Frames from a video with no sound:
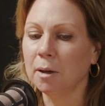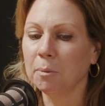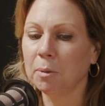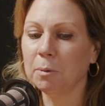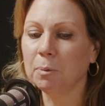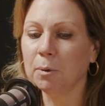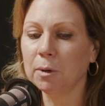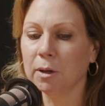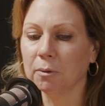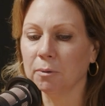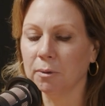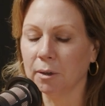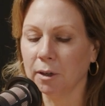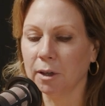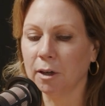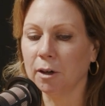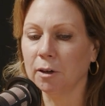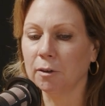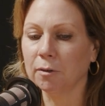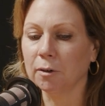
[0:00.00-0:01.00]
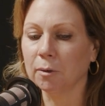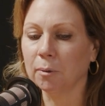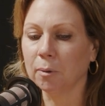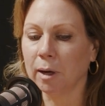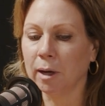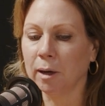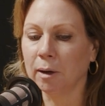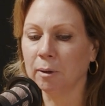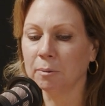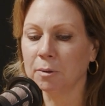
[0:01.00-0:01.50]
people get really
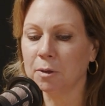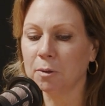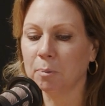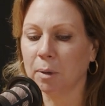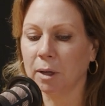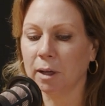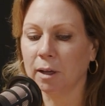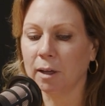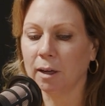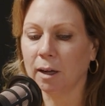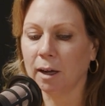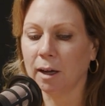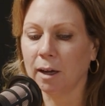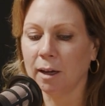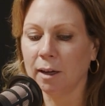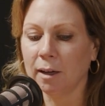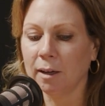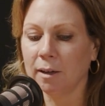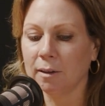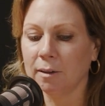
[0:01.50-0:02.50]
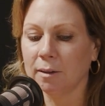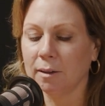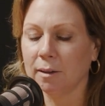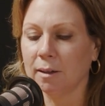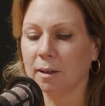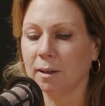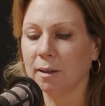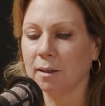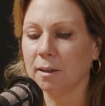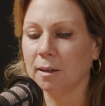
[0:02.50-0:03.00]
overwhelmed. But I
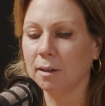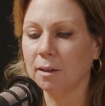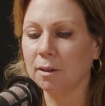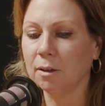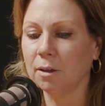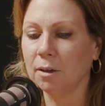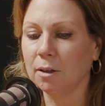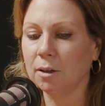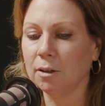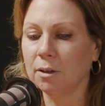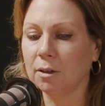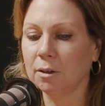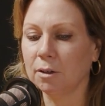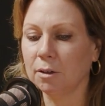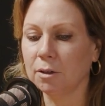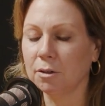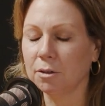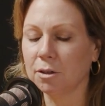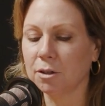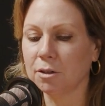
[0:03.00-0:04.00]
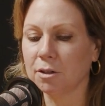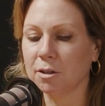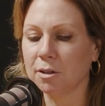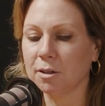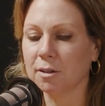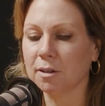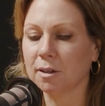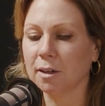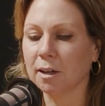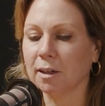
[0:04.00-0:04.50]
think that you should
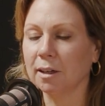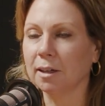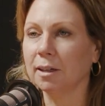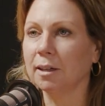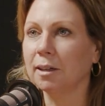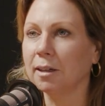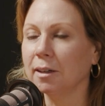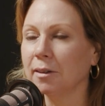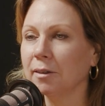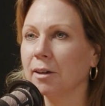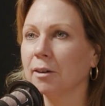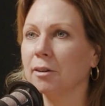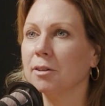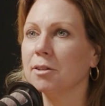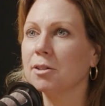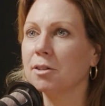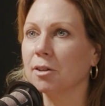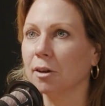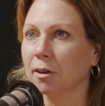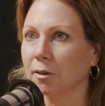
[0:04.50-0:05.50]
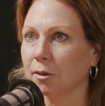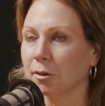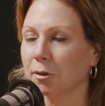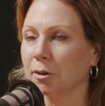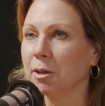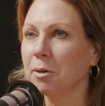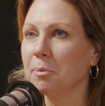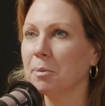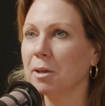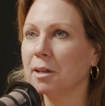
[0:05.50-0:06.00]
just kind of get in there and start
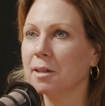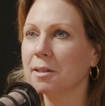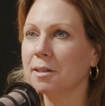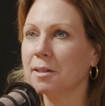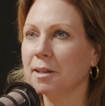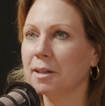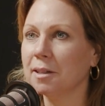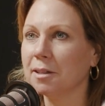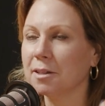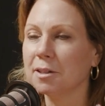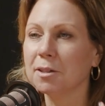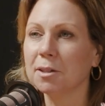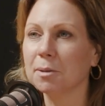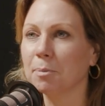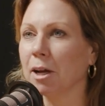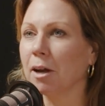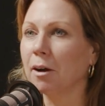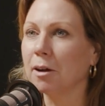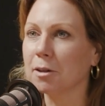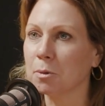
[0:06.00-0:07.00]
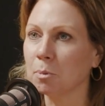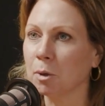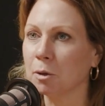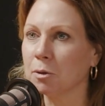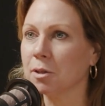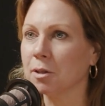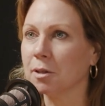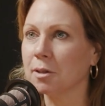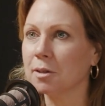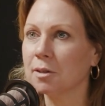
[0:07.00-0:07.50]
learning because it's just by
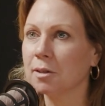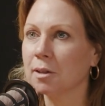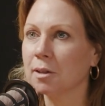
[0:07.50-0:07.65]
osmosis.